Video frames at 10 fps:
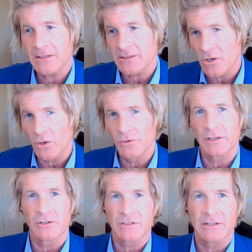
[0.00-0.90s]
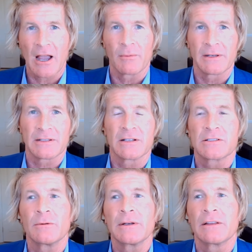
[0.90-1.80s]
in his golden years now, but he's done
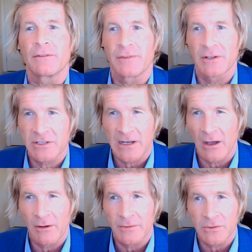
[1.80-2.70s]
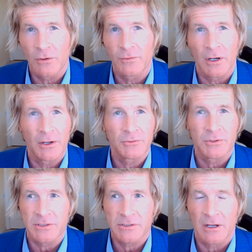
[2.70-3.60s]
so many liver flushes now, and it was over
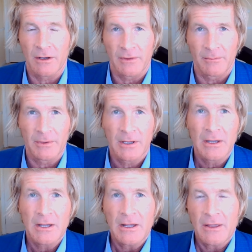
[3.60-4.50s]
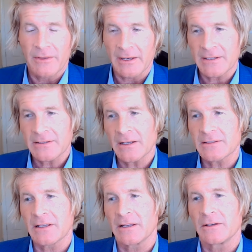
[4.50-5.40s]
hundreds of them, that he
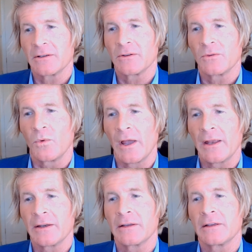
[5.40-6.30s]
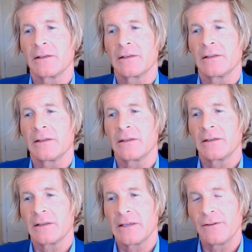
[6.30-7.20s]
says that when
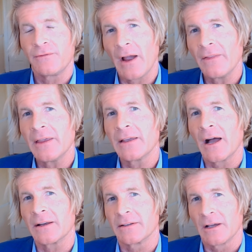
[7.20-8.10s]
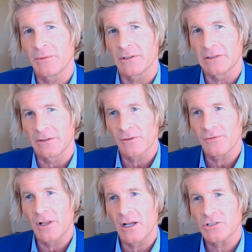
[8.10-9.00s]
he finally got done with the liver
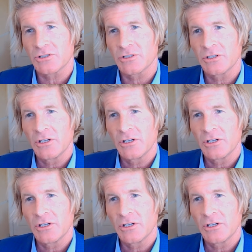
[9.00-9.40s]
flush,